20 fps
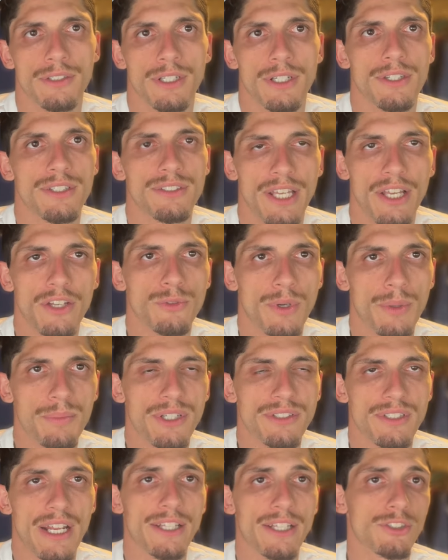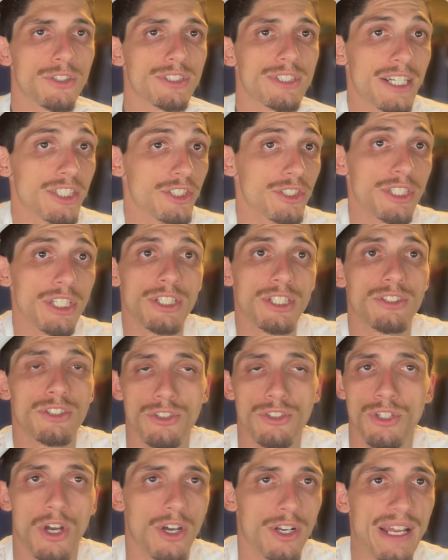the sales rep doesn't answer, it's actually going to just
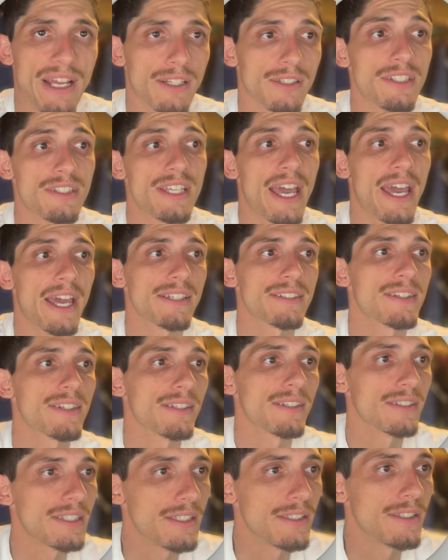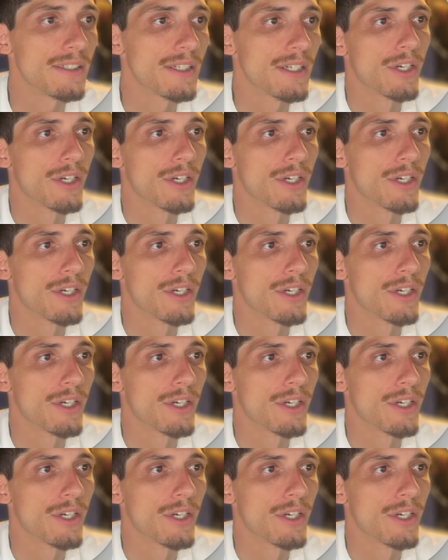automatically text the lead